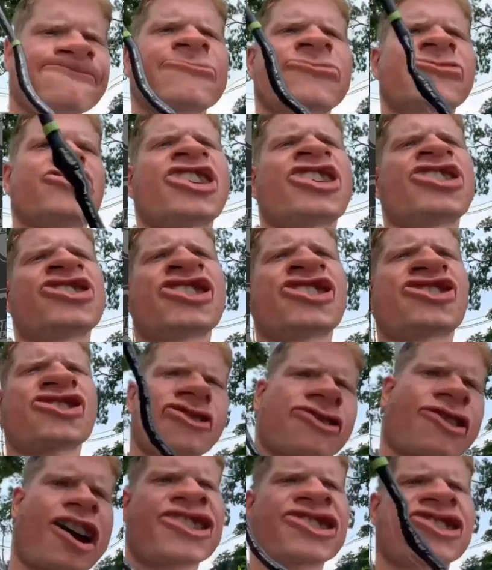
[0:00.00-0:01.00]
Jesus
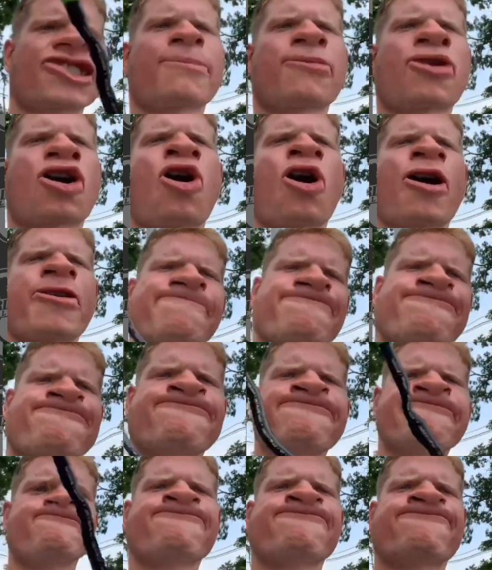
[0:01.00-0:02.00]
Christ, I'm caught.
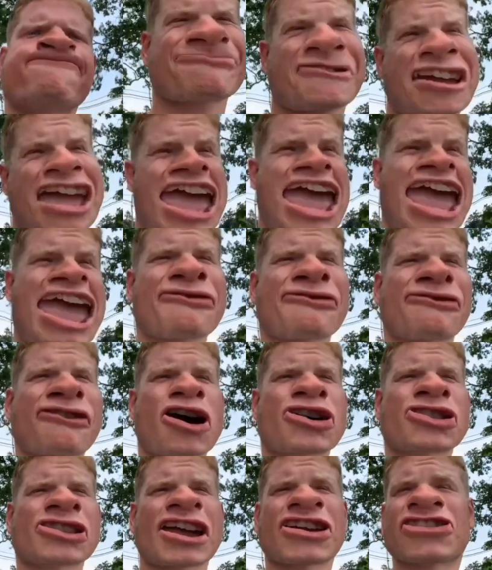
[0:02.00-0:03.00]
Eh,
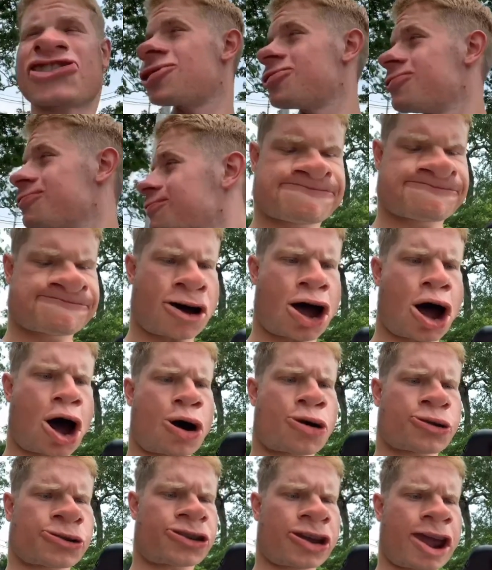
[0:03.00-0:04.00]
fuck this.
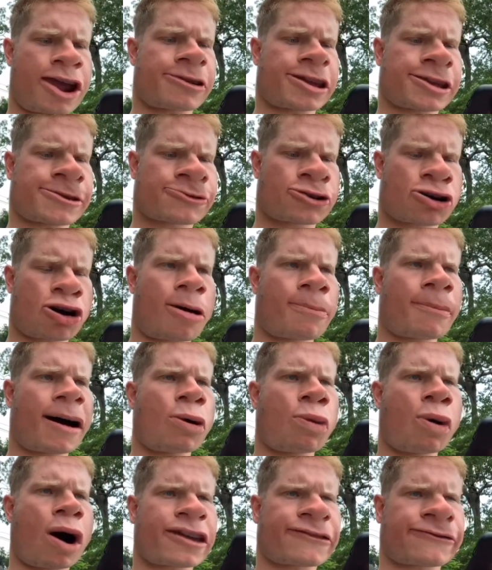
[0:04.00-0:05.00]
Oh, Sherry, call my
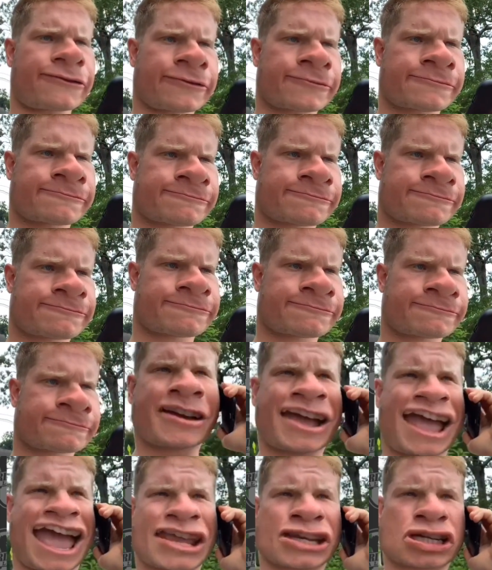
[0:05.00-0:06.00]
wife.
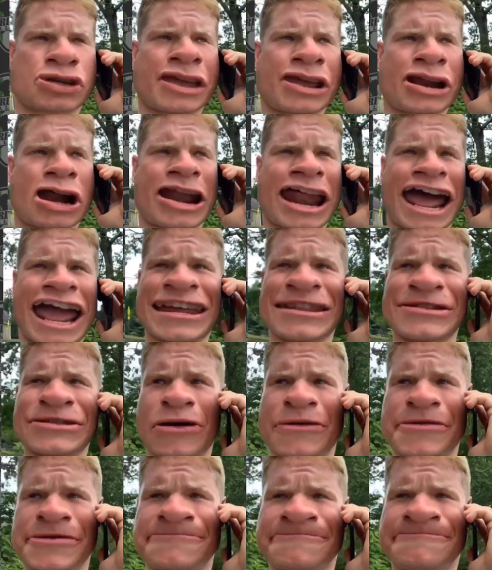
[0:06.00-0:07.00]
Hey, sweetheart, how you
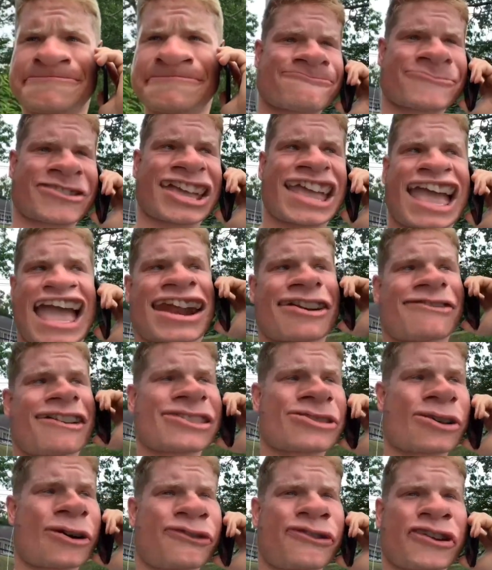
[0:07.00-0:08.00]
doing? Yeah, there
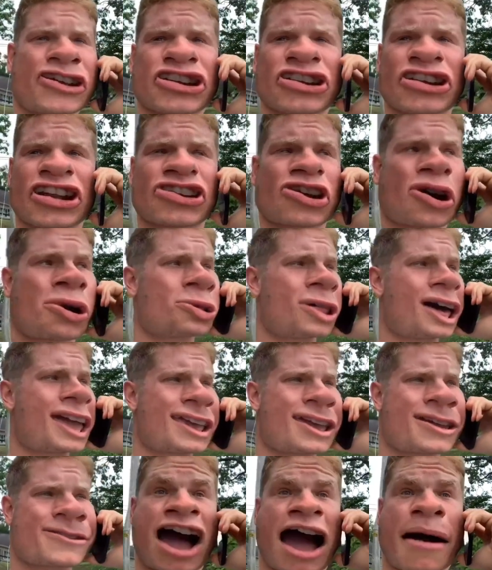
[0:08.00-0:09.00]
ain't no fish in this whole
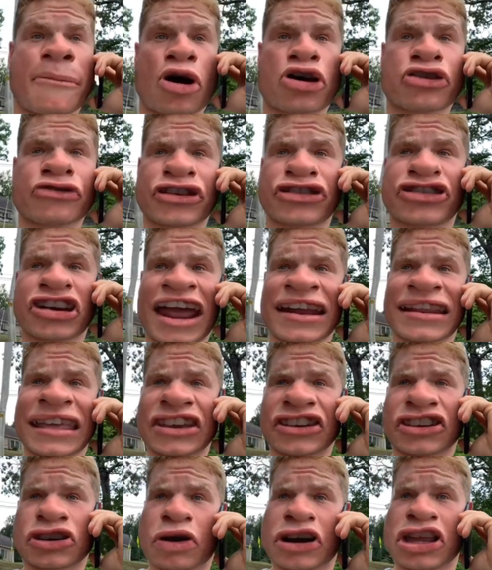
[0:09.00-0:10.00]
lake. I'm ordering
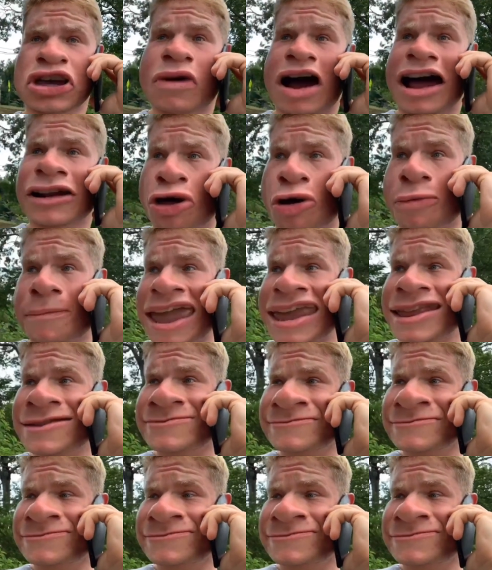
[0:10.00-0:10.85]
Chinese. What do you want, lo mein?